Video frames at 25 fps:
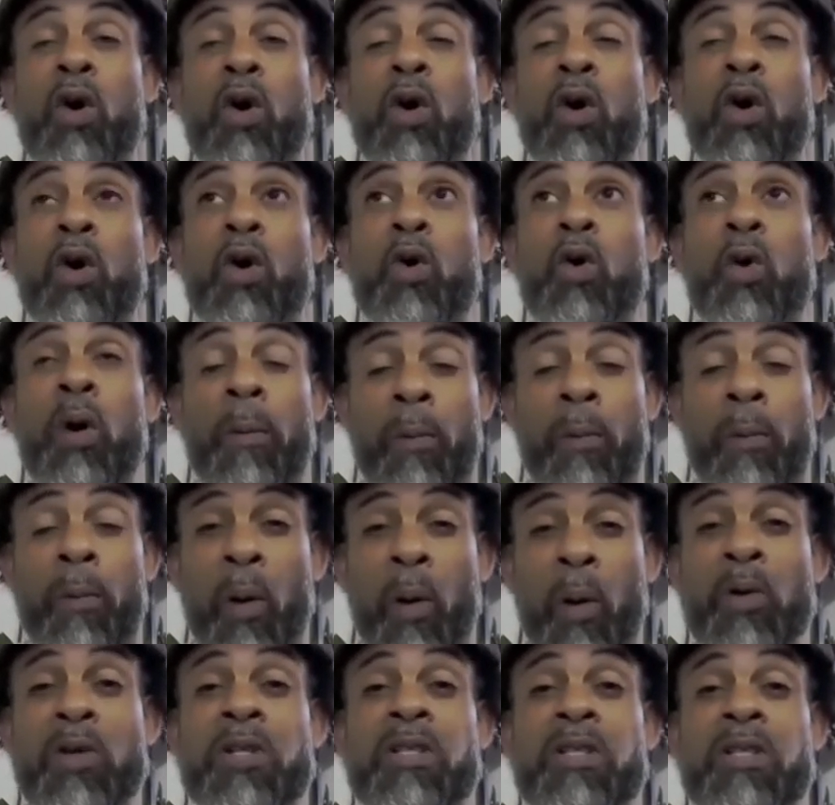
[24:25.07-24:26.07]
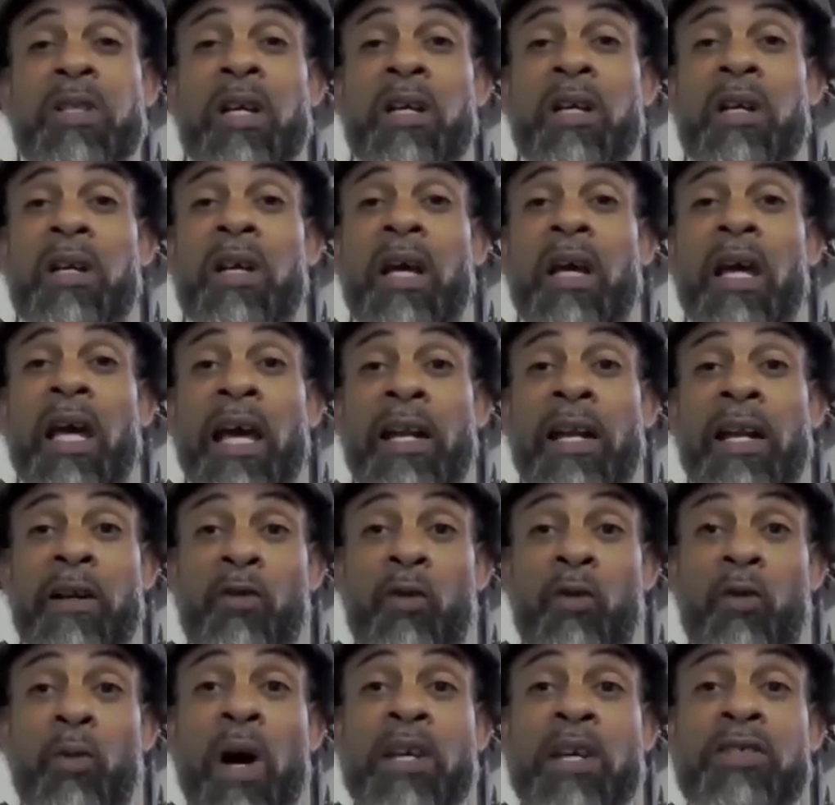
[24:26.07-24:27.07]
who approached it and it
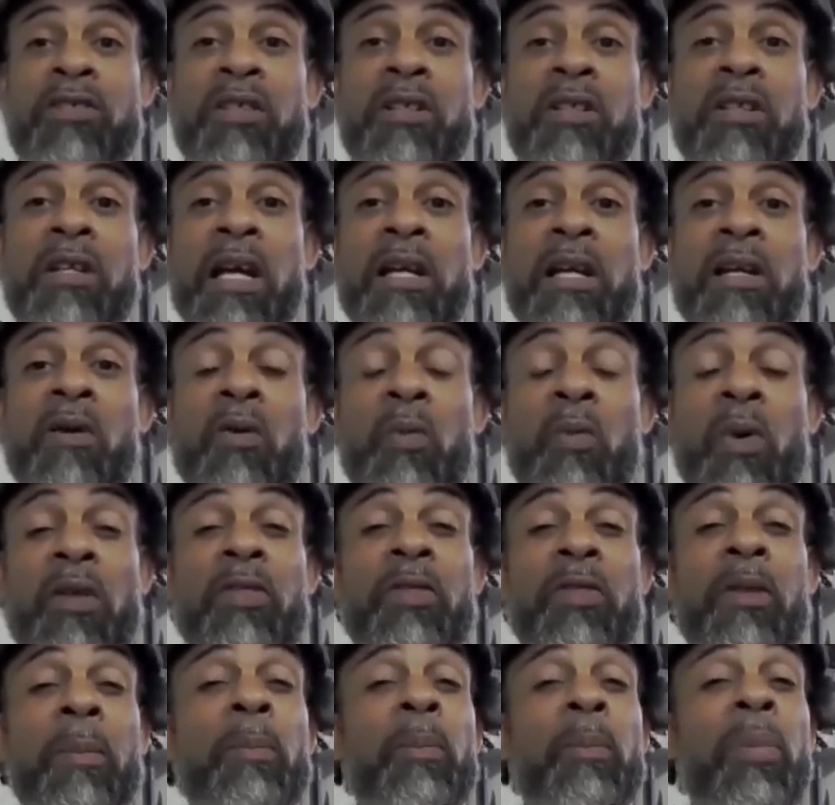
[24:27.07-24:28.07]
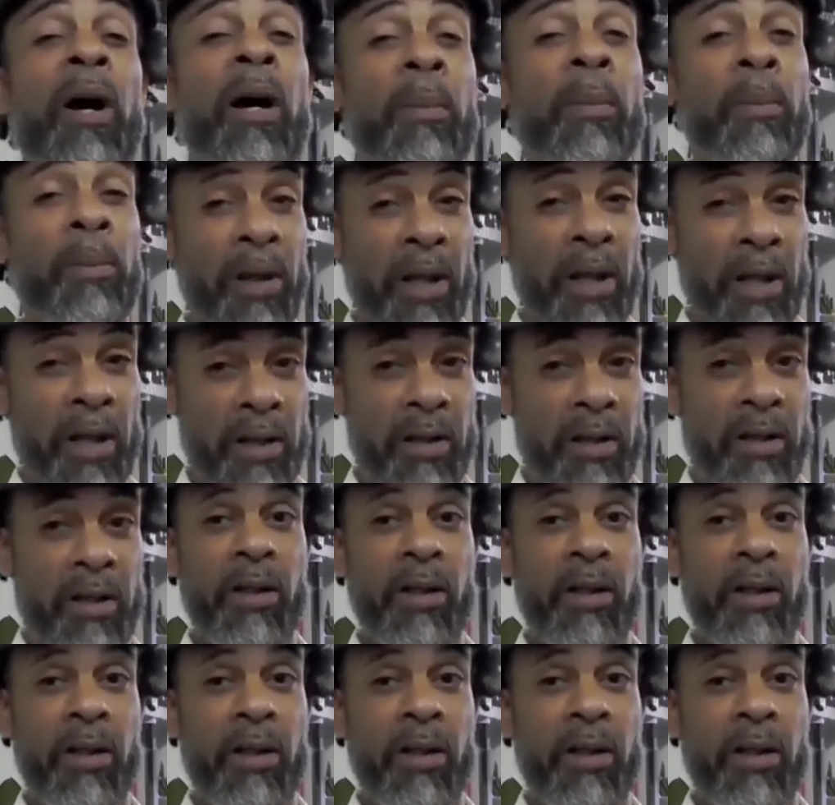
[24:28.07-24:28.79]
resonated with the public